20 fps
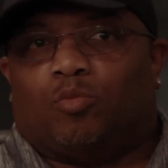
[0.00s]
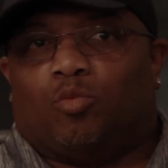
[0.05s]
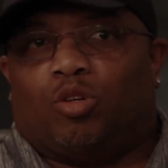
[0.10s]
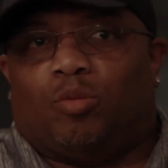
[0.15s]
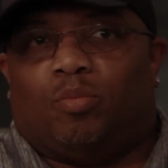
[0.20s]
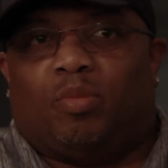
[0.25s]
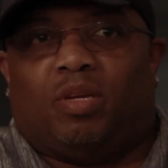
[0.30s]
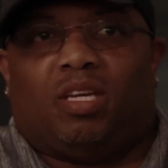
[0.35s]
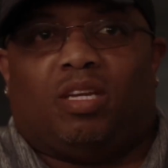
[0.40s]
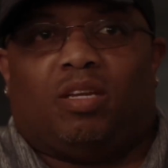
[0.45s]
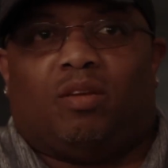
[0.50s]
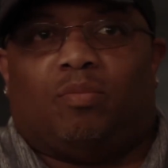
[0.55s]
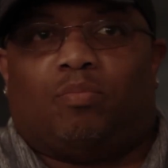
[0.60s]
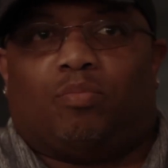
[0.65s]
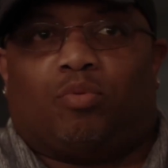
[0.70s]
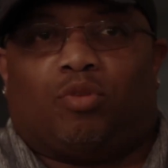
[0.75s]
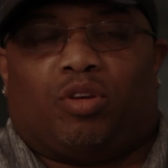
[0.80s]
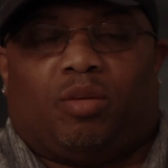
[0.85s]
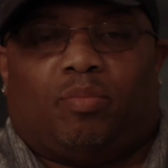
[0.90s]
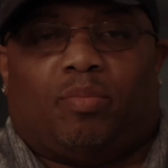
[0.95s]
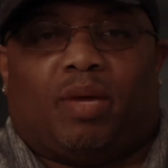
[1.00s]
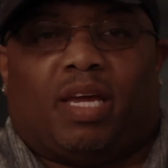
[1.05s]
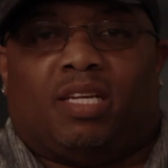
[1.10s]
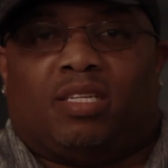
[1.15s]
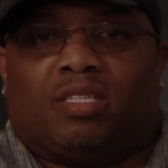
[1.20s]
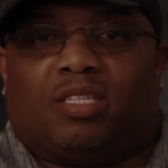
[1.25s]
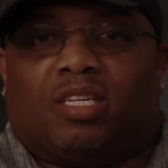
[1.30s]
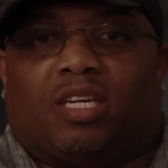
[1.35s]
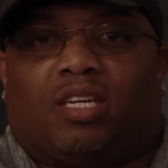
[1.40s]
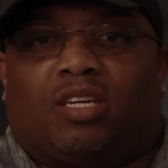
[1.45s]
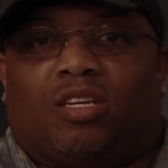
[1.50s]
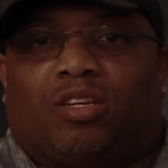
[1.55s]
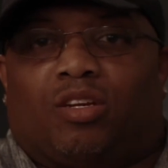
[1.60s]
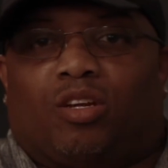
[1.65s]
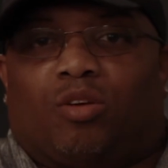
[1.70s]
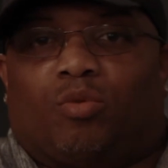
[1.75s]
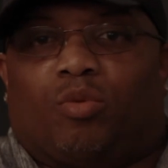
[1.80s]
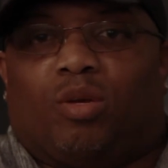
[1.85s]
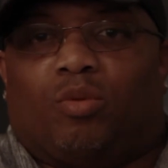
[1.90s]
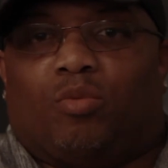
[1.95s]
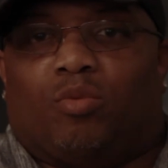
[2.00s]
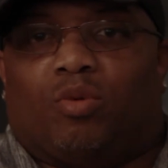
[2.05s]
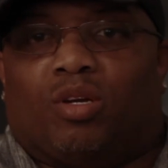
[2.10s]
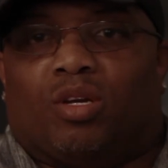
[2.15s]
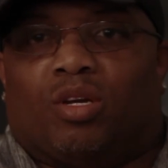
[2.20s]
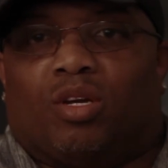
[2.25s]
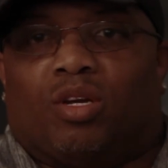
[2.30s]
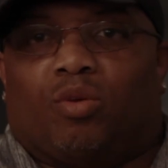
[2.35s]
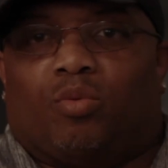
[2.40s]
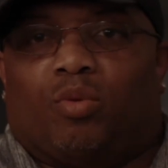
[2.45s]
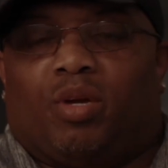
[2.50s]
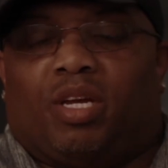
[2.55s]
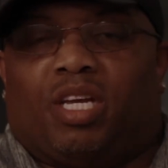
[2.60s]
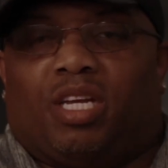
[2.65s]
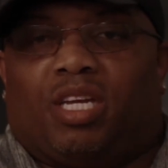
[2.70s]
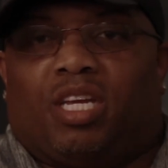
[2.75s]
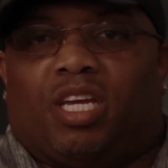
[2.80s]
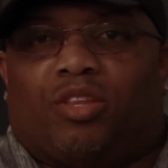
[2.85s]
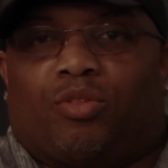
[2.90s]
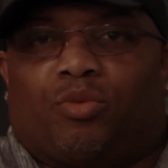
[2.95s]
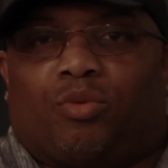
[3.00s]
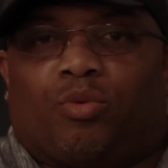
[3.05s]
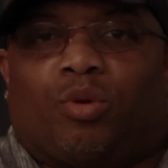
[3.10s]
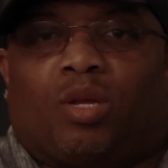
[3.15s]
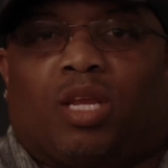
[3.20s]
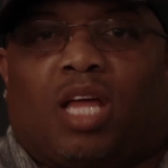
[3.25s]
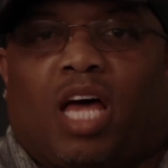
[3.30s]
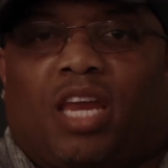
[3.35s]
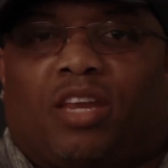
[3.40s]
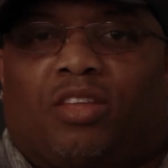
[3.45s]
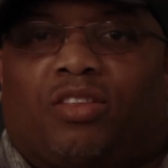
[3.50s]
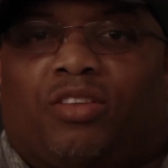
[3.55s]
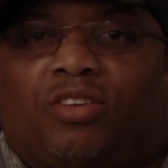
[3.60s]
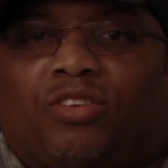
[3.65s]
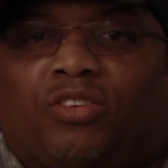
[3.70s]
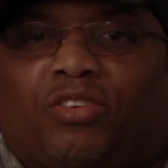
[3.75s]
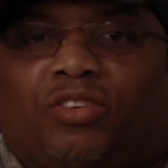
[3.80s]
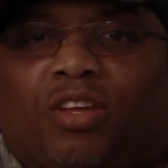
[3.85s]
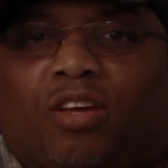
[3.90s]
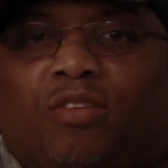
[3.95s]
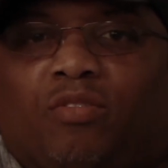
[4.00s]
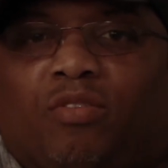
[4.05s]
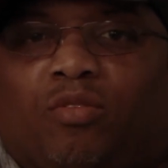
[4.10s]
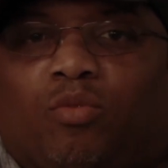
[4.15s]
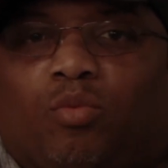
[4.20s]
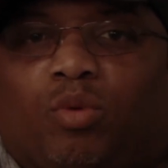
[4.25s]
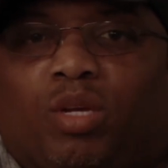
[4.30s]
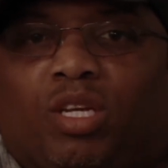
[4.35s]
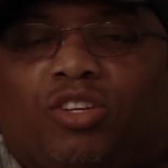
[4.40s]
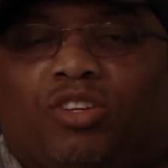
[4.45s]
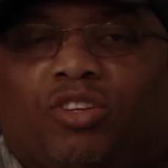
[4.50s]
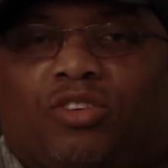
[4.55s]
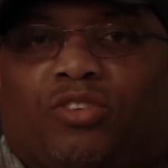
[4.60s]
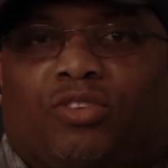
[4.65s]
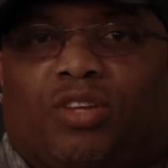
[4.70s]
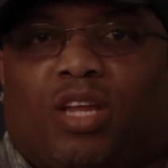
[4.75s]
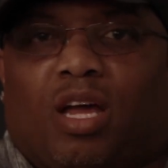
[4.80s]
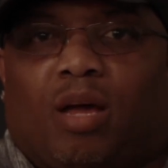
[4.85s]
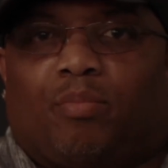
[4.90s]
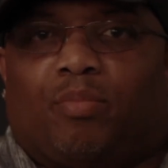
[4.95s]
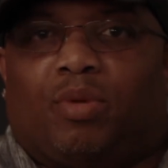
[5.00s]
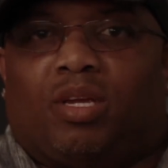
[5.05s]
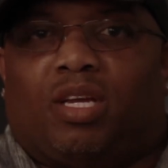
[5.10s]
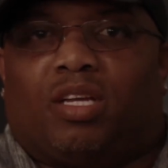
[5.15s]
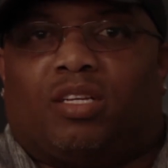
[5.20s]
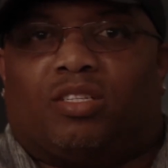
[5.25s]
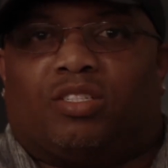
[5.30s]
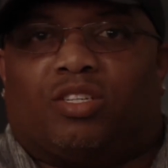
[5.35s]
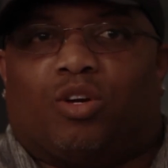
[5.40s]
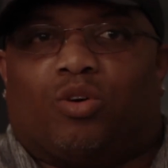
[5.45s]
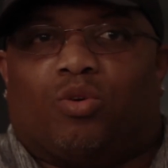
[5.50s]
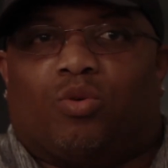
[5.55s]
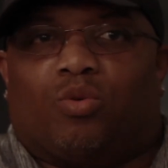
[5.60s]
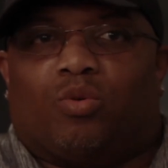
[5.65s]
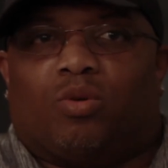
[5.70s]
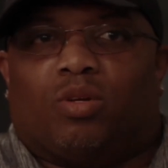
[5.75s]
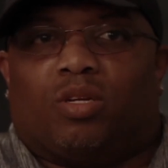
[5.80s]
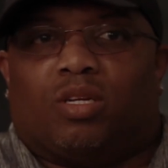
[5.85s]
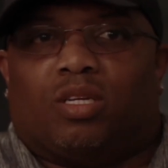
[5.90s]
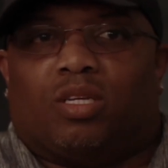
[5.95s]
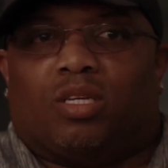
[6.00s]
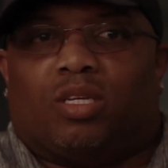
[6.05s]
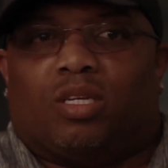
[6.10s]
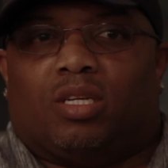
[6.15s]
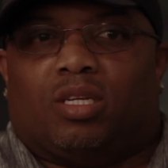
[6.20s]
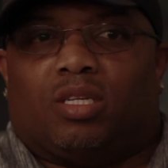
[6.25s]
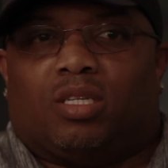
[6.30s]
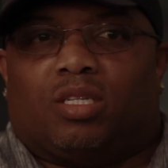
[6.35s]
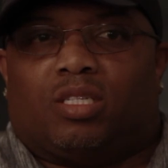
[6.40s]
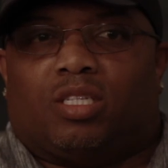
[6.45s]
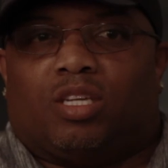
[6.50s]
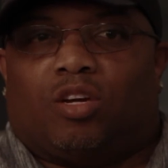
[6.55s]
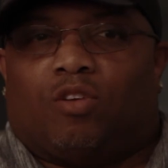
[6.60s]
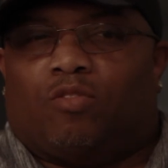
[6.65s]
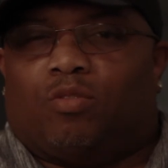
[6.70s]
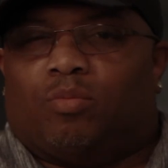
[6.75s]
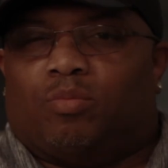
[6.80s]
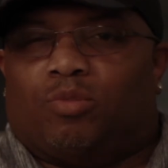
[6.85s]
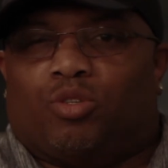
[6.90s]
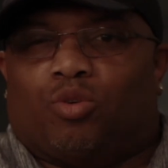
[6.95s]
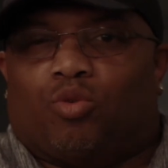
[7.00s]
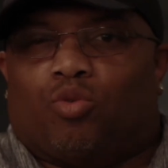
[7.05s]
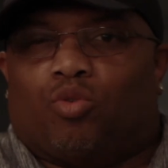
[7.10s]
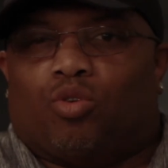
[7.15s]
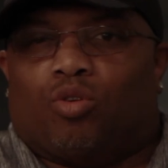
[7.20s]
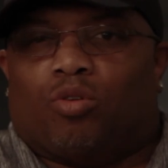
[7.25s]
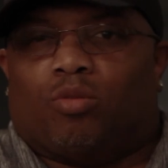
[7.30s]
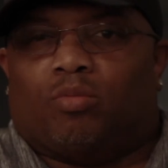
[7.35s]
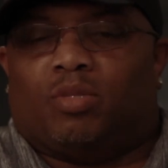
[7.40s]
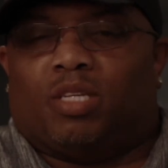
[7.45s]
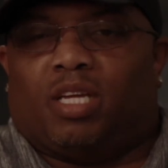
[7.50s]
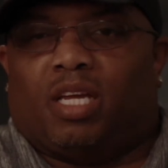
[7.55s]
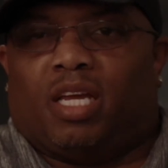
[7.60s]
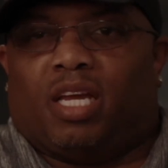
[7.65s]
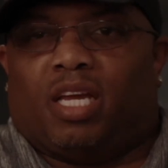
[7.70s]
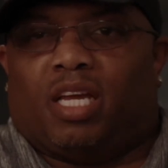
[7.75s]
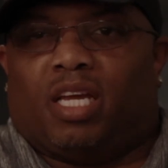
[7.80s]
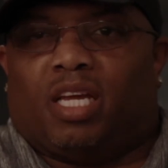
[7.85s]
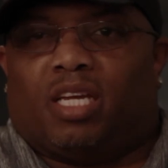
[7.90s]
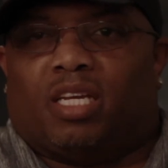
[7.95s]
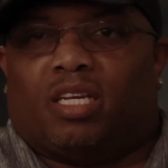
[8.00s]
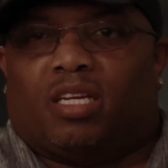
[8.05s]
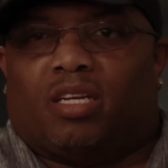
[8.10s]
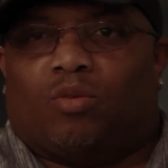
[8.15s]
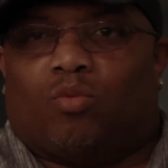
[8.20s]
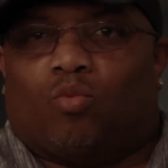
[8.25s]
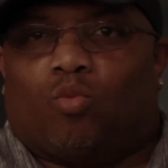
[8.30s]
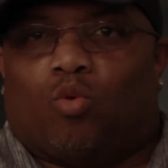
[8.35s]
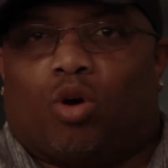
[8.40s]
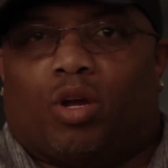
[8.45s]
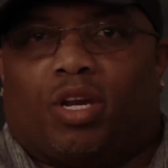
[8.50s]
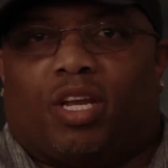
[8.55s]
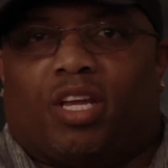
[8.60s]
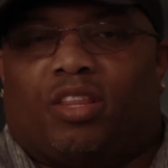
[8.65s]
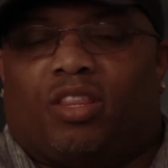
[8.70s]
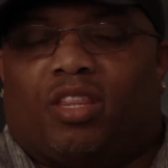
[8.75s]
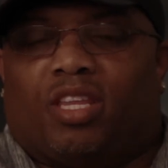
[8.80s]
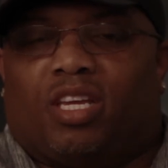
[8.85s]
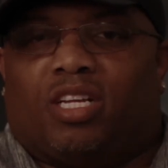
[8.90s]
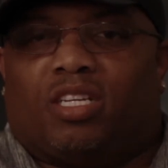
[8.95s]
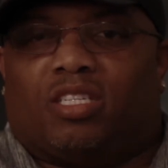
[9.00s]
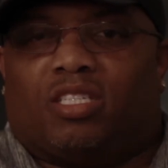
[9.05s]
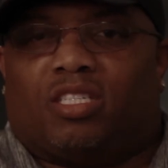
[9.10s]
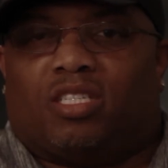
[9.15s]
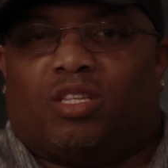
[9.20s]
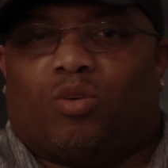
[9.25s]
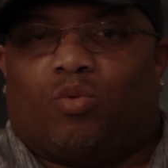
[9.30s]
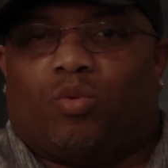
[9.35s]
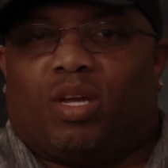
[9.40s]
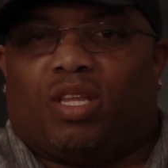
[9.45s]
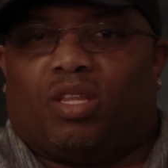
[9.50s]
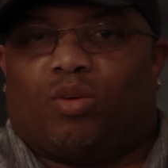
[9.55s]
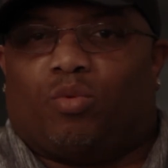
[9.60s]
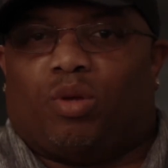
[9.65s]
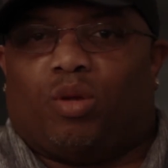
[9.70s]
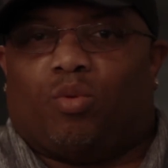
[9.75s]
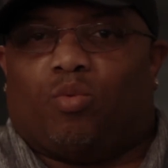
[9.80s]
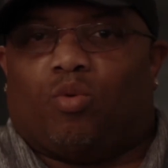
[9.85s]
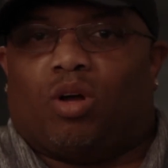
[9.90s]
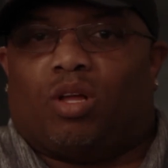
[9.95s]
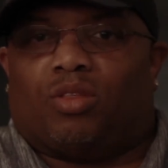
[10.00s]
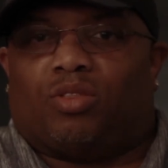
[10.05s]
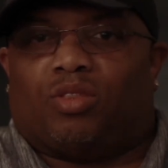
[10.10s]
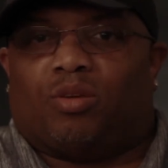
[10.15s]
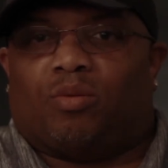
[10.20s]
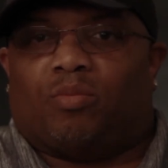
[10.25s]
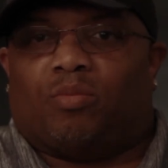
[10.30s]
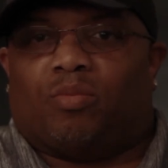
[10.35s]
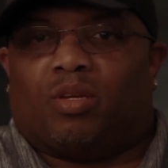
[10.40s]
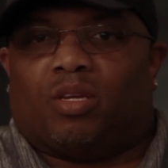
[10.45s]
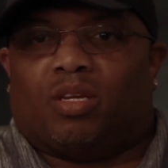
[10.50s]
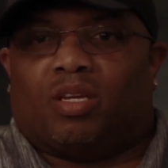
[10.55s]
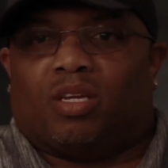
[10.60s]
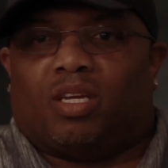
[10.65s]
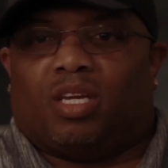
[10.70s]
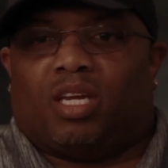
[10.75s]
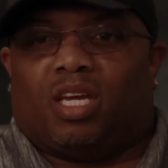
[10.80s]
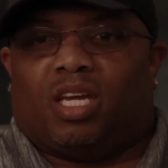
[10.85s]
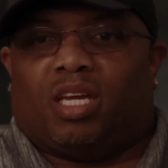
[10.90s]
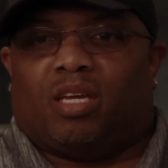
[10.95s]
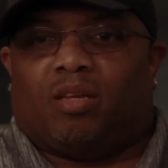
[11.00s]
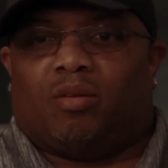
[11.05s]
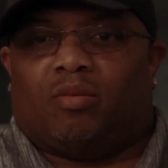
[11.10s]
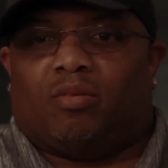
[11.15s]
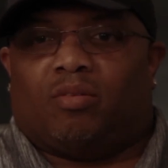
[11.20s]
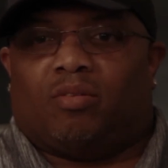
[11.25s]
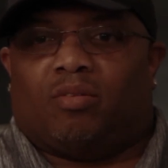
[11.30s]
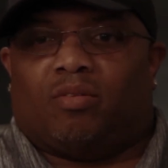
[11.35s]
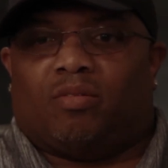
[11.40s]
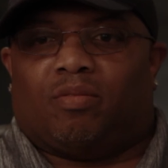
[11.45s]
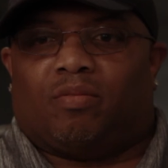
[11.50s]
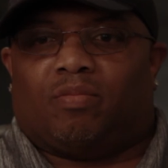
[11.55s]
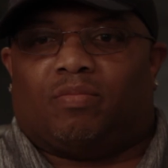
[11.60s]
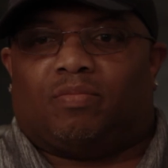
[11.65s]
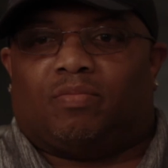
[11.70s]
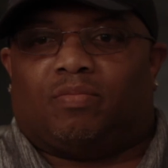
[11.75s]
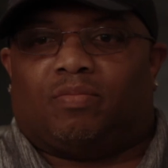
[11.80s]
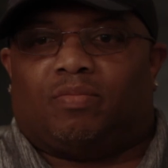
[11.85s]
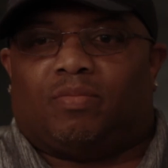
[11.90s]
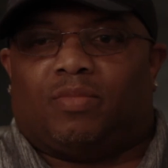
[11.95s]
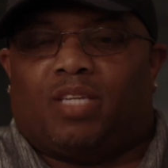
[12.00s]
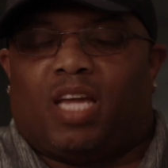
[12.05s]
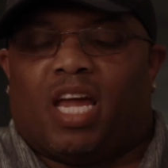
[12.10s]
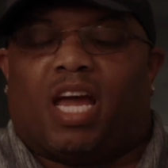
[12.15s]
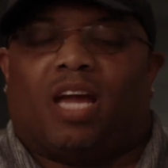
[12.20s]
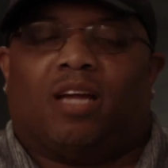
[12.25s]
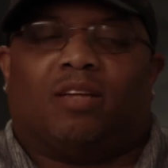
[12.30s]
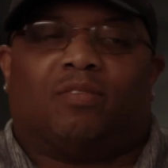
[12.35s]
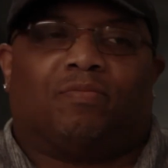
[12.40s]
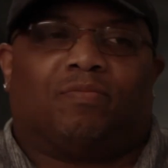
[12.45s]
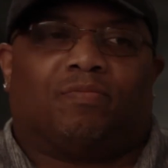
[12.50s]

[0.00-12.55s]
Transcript: would be pretty basic. You know, we we could get through a lot of this stuff if we just stop being so self-absorbed and wanting things the way that we want them. And yeah.